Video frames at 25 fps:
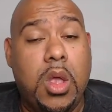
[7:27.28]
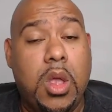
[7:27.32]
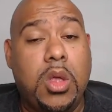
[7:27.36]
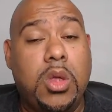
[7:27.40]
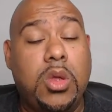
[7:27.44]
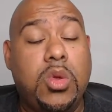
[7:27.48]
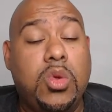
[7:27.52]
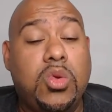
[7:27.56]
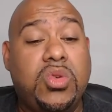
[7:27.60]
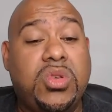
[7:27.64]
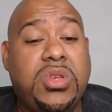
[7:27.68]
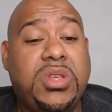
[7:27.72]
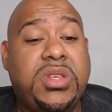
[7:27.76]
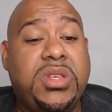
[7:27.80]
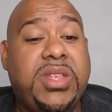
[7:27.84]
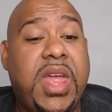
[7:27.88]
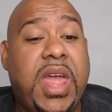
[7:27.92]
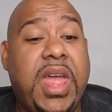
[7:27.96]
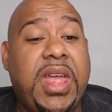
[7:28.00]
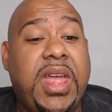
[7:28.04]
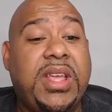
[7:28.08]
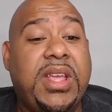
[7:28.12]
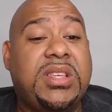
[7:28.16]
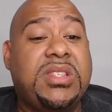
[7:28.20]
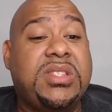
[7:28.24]
you
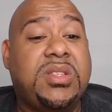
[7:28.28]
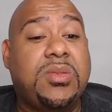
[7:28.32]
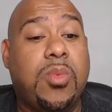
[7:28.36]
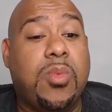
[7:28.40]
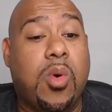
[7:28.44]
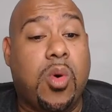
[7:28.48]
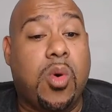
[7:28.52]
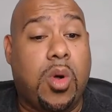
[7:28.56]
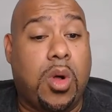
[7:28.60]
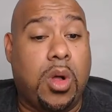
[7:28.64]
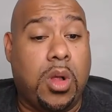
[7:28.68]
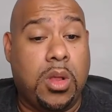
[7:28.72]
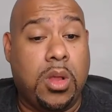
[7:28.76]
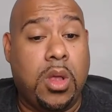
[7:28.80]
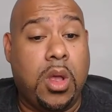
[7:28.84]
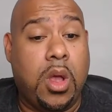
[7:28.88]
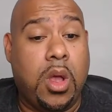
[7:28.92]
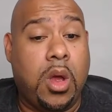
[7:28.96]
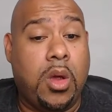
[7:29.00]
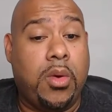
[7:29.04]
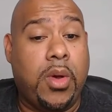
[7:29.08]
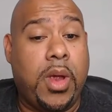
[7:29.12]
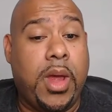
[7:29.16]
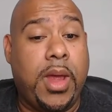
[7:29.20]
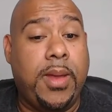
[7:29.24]
stay small.
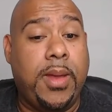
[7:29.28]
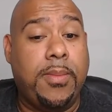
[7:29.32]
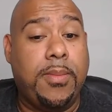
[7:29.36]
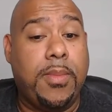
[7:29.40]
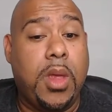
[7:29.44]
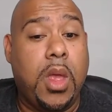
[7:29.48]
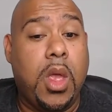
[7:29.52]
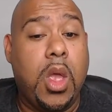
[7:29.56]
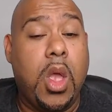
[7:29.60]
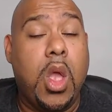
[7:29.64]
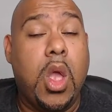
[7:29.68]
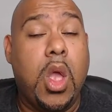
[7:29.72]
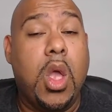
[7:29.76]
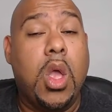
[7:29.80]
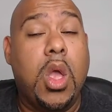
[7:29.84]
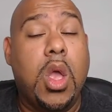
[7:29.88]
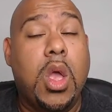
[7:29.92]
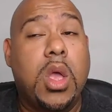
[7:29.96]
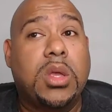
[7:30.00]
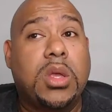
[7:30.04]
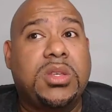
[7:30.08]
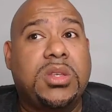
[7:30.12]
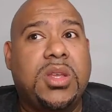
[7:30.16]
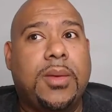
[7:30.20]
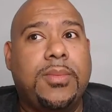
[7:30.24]
All right.
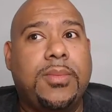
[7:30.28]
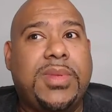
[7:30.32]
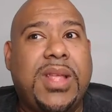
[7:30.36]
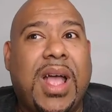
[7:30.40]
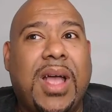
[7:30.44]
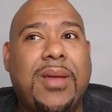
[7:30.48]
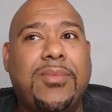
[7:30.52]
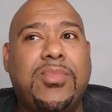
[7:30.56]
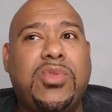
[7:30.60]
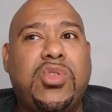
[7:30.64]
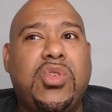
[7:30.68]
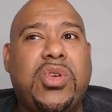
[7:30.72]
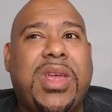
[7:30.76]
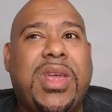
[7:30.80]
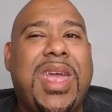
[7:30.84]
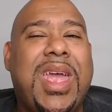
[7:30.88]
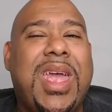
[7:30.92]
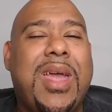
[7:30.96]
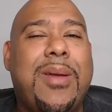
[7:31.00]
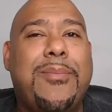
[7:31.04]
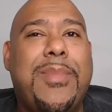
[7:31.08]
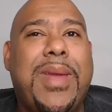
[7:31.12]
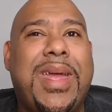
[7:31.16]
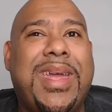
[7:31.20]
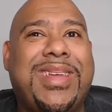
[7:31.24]
Sometimes you
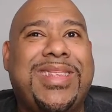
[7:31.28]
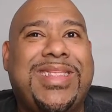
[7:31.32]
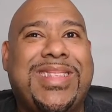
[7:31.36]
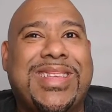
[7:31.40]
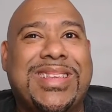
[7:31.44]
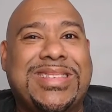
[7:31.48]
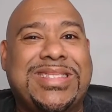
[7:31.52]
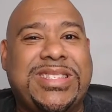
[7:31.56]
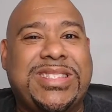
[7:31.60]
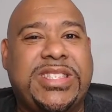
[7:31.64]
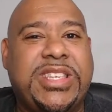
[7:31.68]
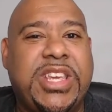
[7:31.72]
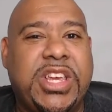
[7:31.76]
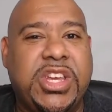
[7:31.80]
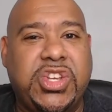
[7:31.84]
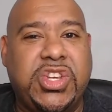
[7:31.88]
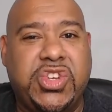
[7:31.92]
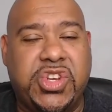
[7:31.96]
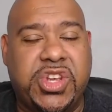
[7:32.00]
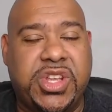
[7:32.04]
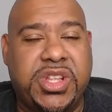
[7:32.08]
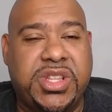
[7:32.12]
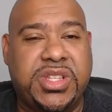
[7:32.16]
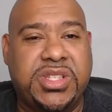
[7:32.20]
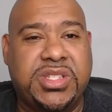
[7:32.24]
can't make
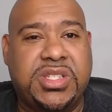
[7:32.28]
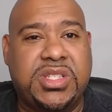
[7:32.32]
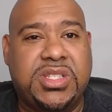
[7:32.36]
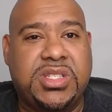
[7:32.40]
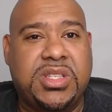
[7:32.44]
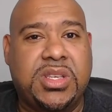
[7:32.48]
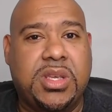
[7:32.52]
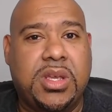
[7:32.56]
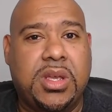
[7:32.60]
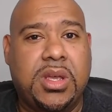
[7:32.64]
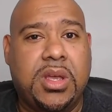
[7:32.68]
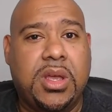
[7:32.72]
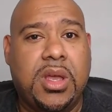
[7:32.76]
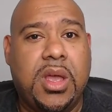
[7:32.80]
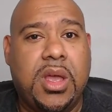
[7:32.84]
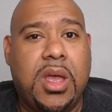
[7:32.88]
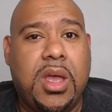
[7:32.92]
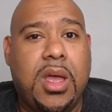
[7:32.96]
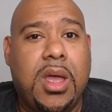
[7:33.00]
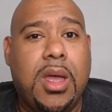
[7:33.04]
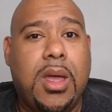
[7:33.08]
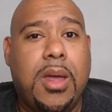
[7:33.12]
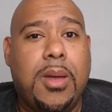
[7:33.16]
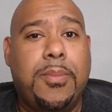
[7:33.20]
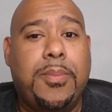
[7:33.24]
decisions
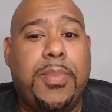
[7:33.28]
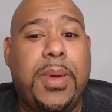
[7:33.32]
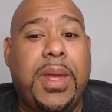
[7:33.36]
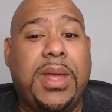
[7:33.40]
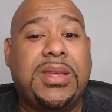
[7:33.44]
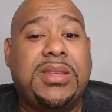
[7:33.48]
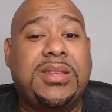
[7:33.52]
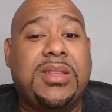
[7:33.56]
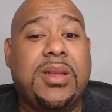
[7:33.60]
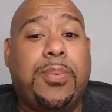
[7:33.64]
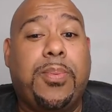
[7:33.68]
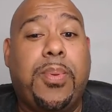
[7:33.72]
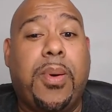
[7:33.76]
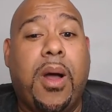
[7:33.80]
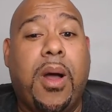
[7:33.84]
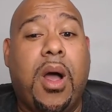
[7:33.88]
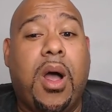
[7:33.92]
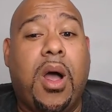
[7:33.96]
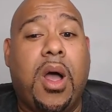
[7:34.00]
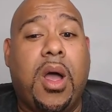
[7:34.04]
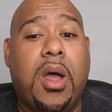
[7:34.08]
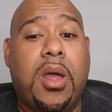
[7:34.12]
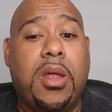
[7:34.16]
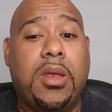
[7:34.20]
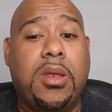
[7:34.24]
based
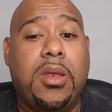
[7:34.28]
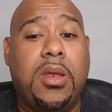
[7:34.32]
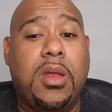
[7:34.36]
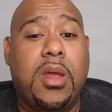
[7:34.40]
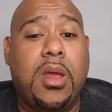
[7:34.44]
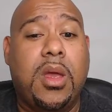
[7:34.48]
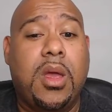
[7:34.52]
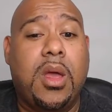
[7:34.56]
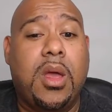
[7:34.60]
upon